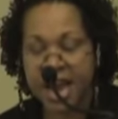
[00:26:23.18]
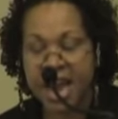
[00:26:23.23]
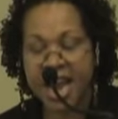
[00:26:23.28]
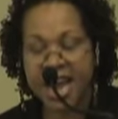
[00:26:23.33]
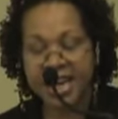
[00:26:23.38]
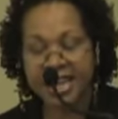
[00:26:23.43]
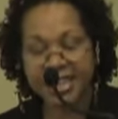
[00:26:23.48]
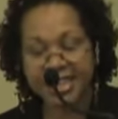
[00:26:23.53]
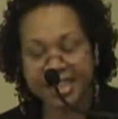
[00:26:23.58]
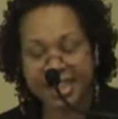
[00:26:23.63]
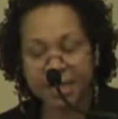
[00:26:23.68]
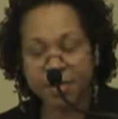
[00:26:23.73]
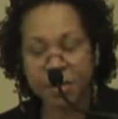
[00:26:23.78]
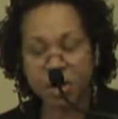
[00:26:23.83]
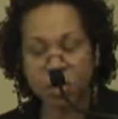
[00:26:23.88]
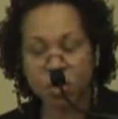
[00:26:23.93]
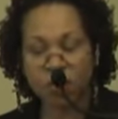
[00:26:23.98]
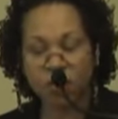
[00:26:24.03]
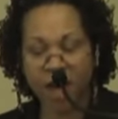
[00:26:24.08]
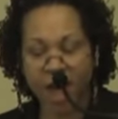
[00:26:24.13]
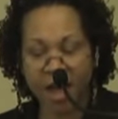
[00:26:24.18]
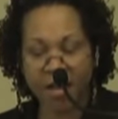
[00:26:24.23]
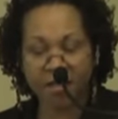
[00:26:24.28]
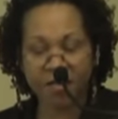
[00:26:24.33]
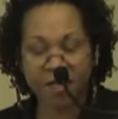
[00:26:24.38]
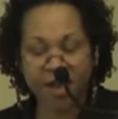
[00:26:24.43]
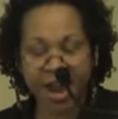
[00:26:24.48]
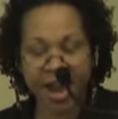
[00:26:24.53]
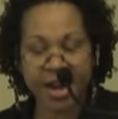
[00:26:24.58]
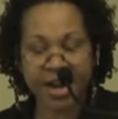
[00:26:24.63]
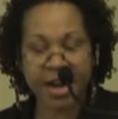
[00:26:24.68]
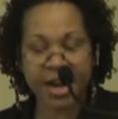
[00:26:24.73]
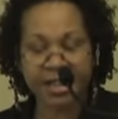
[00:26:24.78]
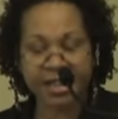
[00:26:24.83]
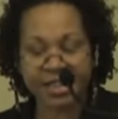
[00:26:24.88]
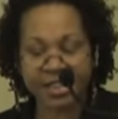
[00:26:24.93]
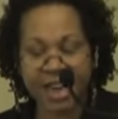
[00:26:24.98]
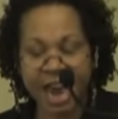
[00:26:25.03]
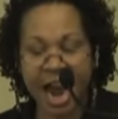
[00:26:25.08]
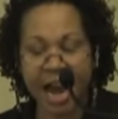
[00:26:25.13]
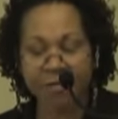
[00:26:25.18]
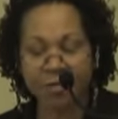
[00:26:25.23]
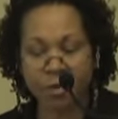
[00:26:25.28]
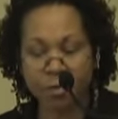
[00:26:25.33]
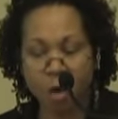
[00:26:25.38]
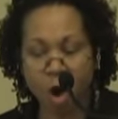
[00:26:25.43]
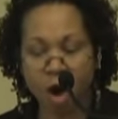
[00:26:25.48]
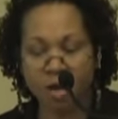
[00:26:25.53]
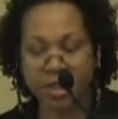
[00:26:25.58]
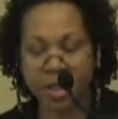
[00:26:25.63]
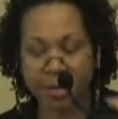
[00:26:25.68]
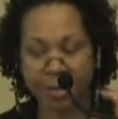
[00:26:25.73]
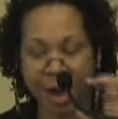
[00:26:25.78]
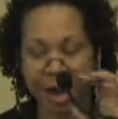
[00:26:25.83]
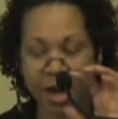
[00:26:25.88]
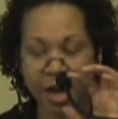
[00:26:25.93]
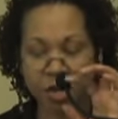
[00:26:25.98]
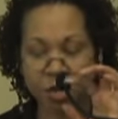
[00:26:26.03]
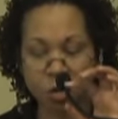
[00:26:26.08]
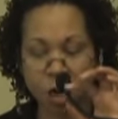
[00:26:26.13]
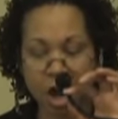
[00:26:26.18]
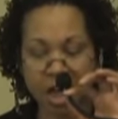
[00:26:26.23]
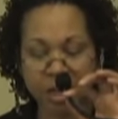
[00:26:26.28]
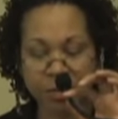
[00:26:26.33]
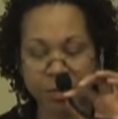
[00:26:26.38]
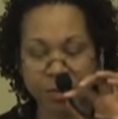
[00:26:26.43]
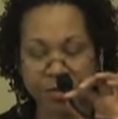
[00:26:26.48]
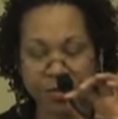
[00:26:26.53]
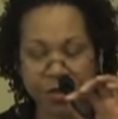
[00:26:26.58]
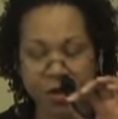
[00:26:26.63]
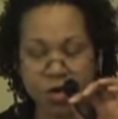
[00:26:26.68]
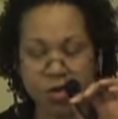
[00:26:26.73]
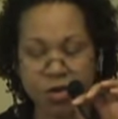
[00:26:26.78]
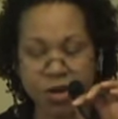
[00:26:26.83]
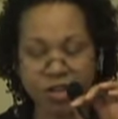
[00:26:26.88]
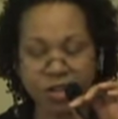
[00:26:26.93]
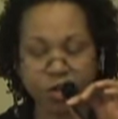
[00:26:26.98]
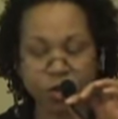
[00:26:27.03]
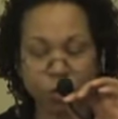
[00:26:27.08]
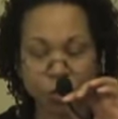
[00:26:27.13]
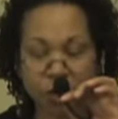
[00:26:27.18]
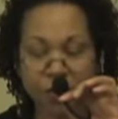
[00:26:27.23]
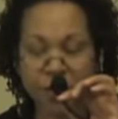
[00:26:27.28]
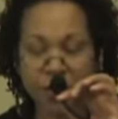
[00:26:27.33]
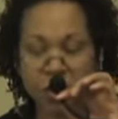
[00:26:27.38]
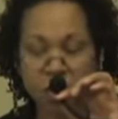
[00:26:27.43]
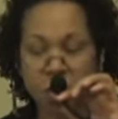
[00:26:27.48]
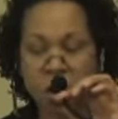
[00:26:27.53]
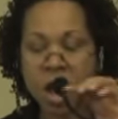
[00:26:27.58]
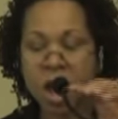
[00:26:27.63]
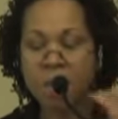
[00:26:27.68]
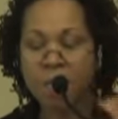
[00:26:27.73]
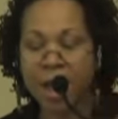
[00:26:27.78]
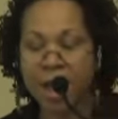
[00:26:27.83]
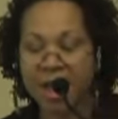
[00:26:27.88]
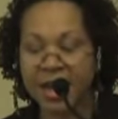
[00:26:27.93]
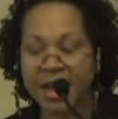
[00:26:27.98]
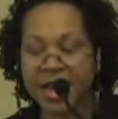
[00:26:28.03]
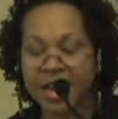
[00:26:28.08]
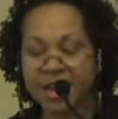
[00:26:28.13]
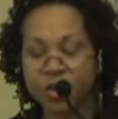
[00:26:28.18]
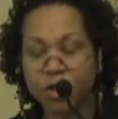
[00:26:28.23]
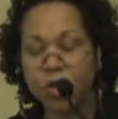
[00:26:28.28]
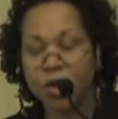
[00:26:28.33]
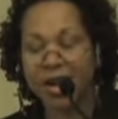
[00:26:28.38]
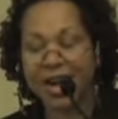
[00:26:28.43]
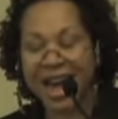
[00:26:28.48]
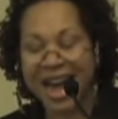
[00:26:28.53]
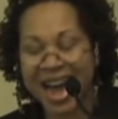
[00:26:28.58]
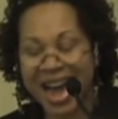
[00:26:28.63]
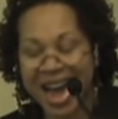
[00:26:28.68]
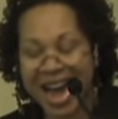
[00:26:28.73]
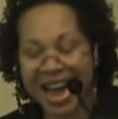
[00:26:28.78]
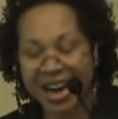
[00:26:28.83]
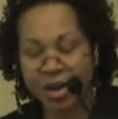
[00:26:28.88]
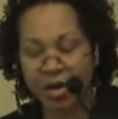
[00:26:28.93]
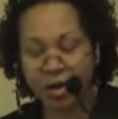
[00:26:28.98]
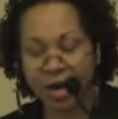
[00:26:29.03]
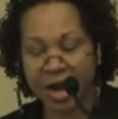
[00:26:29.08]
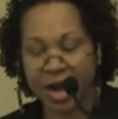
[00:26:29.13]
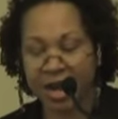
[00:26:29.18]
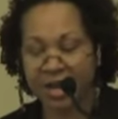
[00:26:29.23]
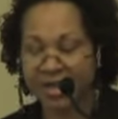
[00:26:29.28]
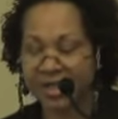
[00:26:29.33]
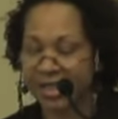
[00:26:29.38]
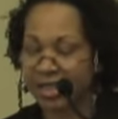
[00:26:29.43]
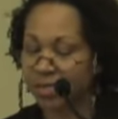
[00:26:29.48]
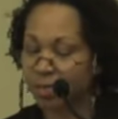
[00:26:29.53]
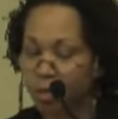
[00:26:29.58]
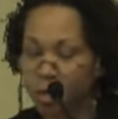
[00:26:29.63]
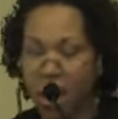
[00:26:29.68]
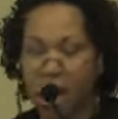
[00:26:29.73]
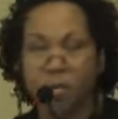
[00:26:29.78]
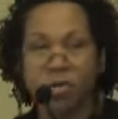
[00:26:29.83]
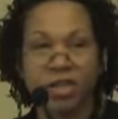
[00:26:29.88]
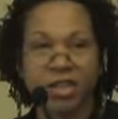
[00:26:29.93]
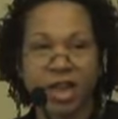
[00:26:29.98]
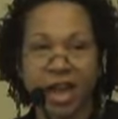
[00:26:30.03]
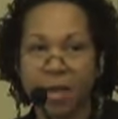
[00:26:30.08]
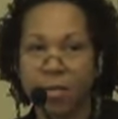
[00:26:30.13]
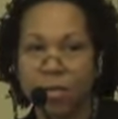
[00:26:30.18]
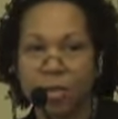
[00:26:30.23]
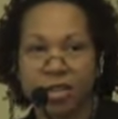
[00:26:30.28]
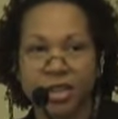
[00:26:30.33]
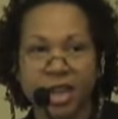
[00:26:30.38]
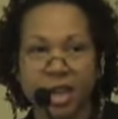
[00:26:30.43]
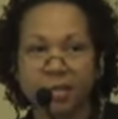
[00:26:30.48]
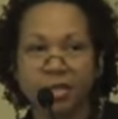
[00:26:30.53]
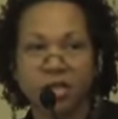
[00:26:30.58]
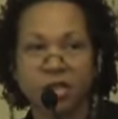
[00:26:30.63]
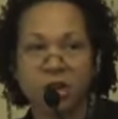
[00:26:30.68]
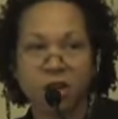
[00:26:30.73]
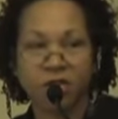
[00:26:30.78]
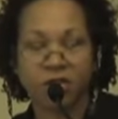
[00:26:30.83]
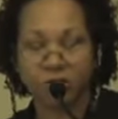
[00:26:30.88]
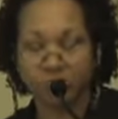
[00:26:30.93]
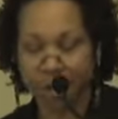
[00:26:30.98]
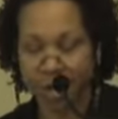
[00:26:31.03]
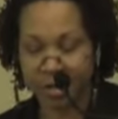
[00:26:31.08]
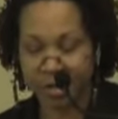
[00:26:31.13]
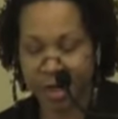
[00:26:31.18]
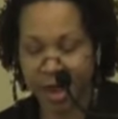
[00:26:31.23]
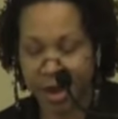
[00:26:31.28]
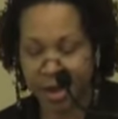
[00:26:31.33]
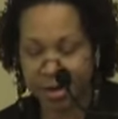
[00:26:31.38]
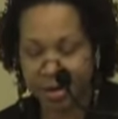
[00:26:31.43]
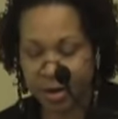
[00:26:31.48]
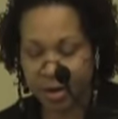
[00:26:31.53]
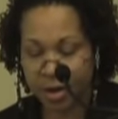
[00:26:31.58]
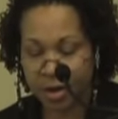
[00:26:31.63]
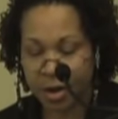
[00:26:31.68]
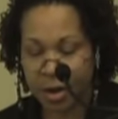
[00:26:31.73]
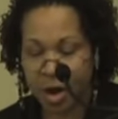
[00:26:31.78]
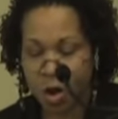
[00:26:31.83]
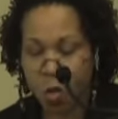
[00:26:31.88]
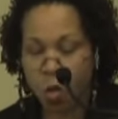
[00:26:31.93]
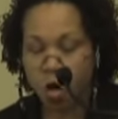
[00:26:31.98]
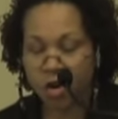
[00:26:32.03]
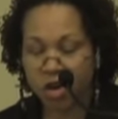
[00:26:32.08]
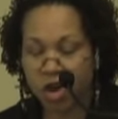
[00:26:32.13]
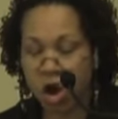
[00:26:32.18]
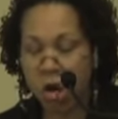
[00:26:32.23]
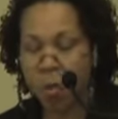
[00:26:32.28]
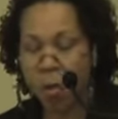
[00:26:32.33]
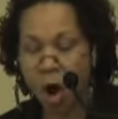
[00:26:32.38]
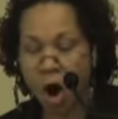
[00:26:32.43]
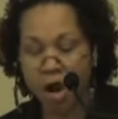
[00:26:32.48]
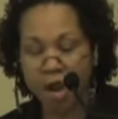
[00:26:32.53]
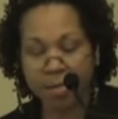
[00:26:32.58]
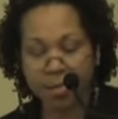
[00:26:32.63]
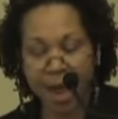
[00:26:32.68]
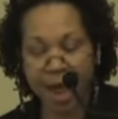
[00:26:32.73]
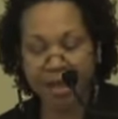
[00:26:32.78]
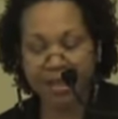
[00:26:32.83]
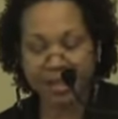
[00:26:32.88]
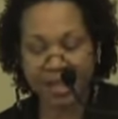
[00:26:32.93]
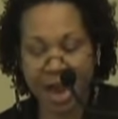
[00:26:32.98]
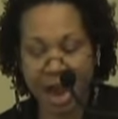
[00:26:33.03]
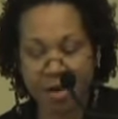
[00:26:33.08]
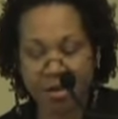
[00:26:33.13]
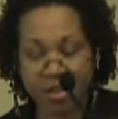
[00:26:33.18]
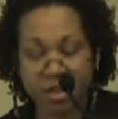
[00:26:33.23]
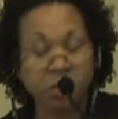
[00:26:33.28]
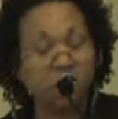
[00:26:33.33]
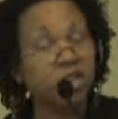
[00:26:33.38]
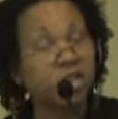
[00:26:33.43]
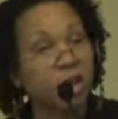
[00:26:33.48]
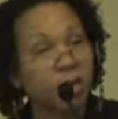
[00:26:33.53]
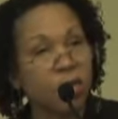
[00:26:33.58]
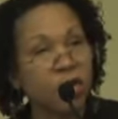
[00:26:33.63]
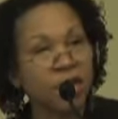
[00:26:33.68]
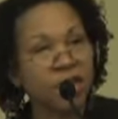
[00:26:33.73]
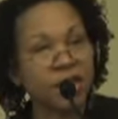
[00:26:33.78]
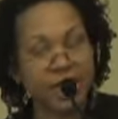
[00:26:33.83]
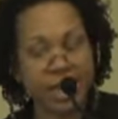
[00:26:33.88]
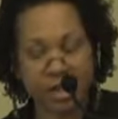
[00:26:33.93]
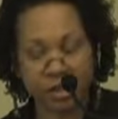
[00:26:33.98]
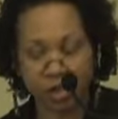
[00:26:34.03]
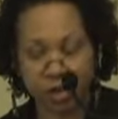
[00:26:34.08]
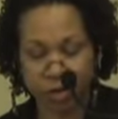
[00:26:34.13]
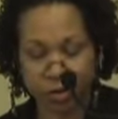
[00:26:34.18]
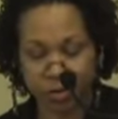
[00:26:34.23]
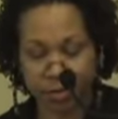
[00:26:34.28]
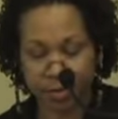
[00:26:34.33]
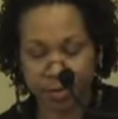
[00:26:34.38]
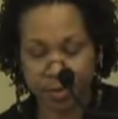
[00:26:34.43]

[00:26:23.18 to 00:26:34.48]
In a similar vein, a snide remark that might otherwise be viewed as trivial may lead to an honor contest. Boy, I wish I had more time to talk to you about that. Where no party backs down until someone is injured.